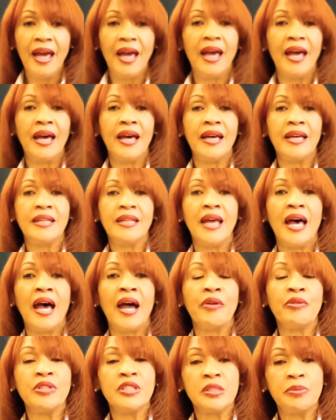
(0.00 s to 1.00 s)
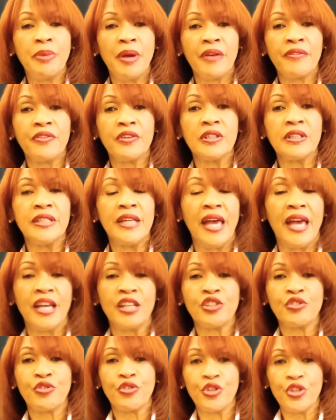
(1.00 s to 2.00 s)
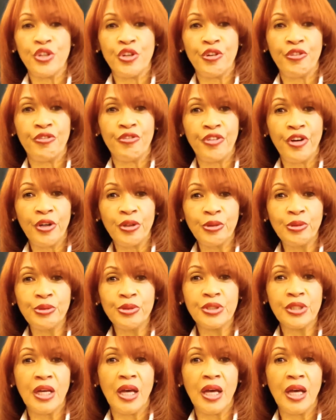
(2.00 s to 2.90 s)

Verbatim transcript: and I respectfully ask for your vote.